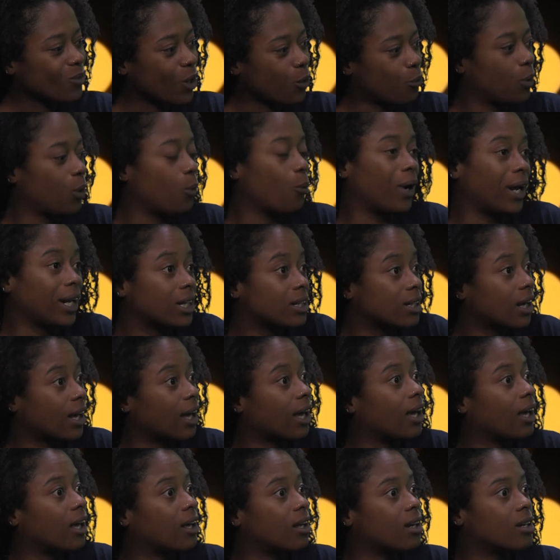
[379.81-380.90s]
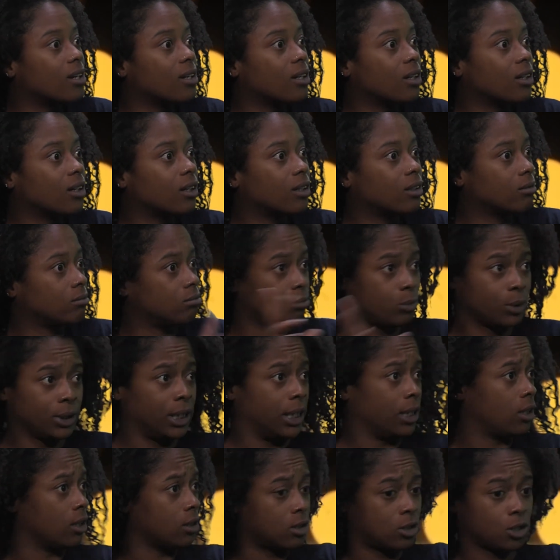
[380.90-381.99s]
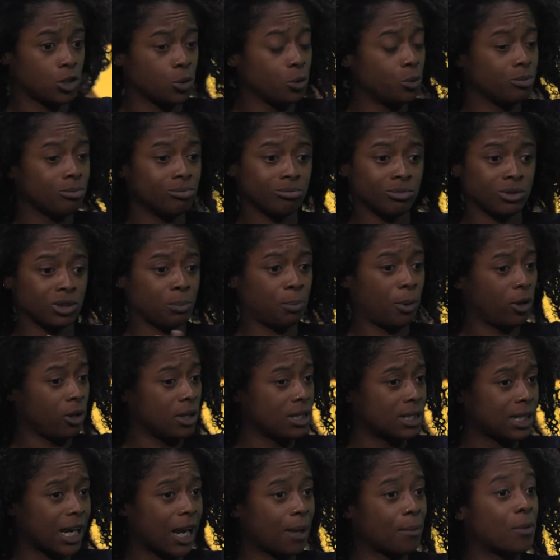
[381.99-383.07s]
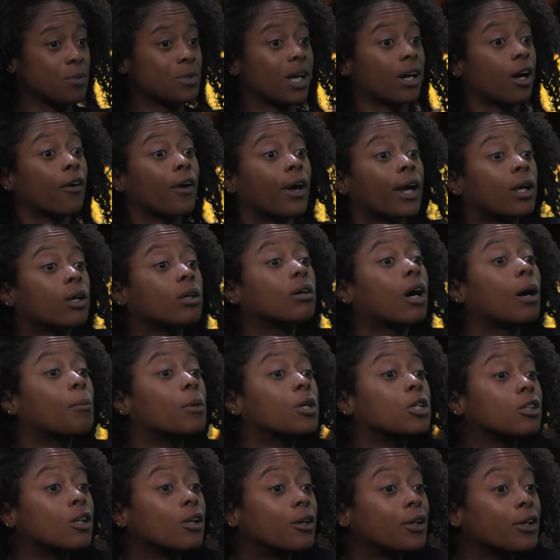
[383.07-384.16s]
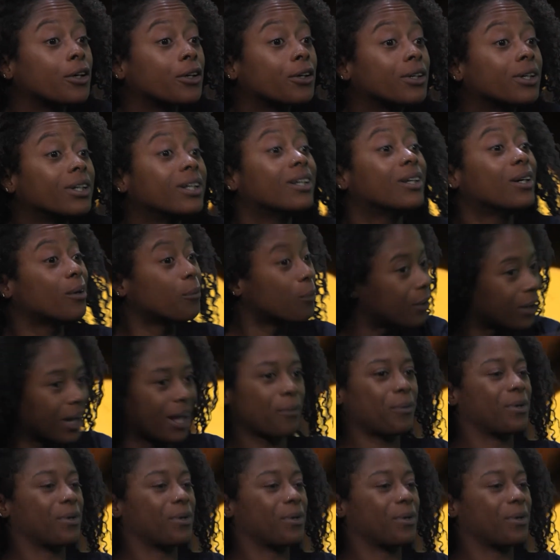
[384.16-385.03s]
we went and we did the shoot. The police came, it was like, all right, how much longer? We're